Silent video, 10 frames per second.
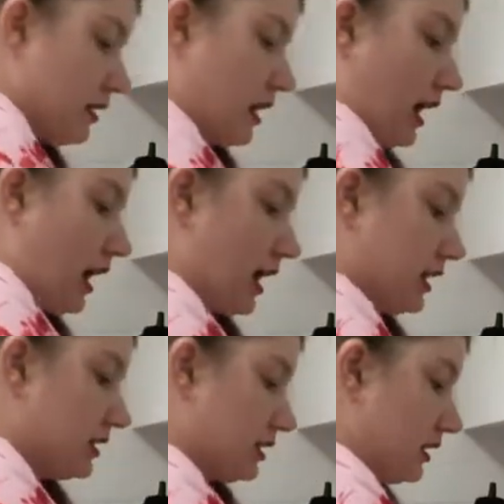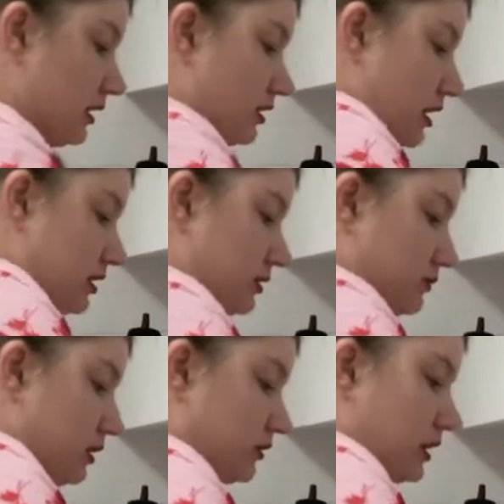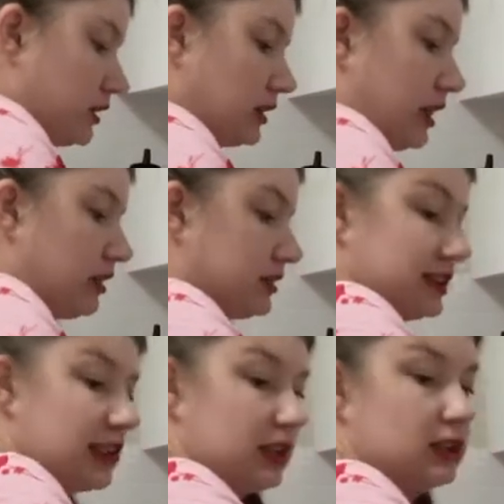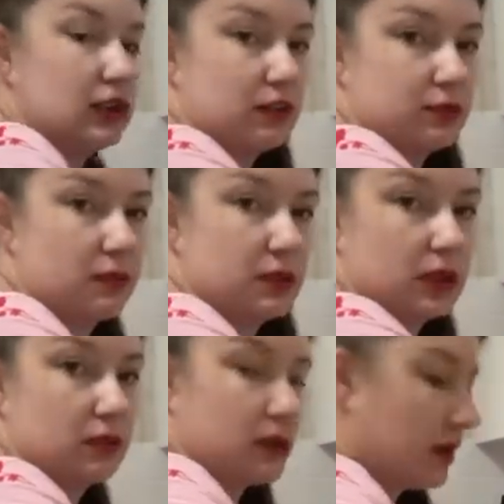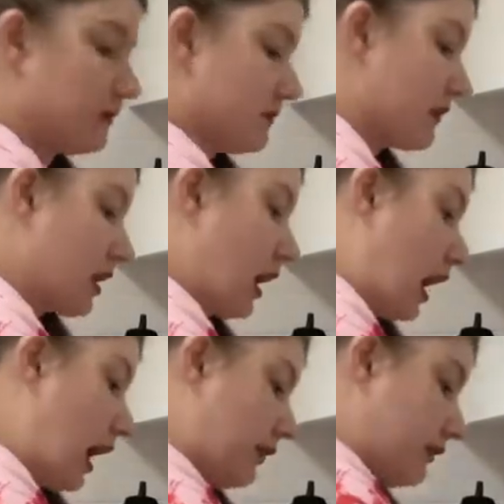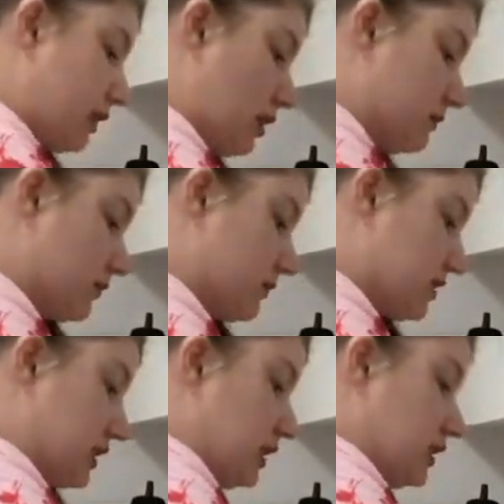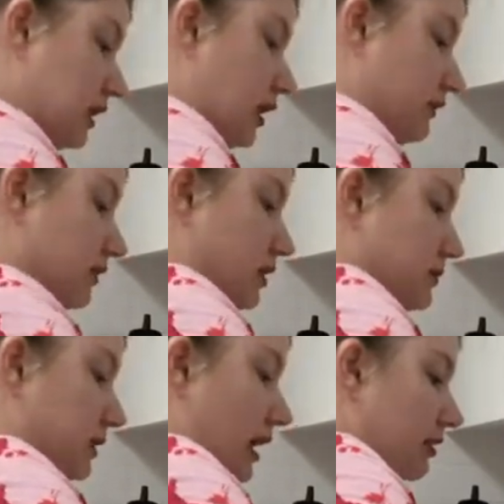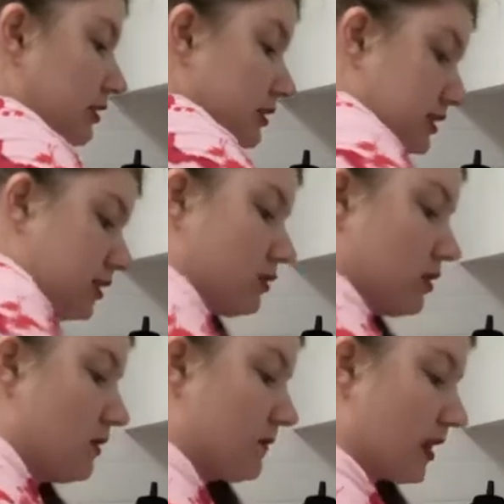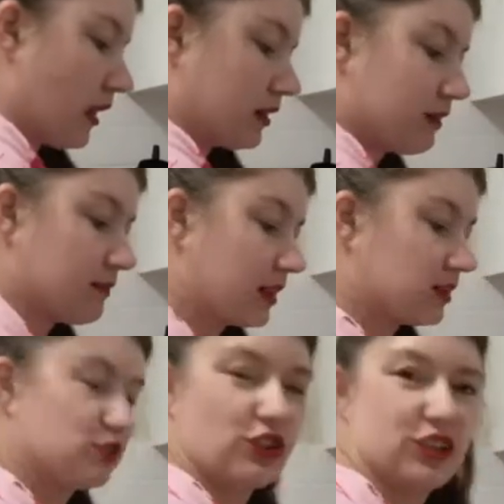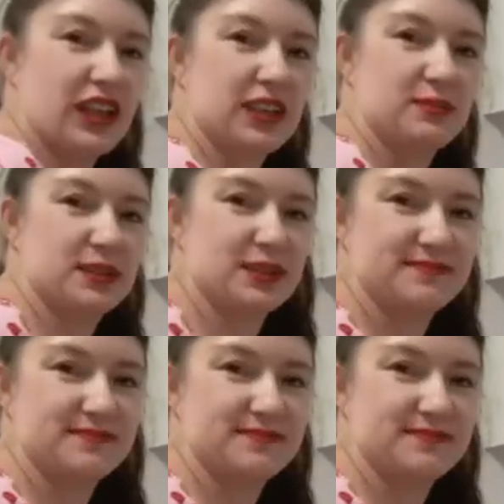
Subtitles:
and then I'll add in my grated carrot and zucchini. I've probably got about half a cup of zucchini, half a cup of carrot, so I'll come back and show you that in a minute.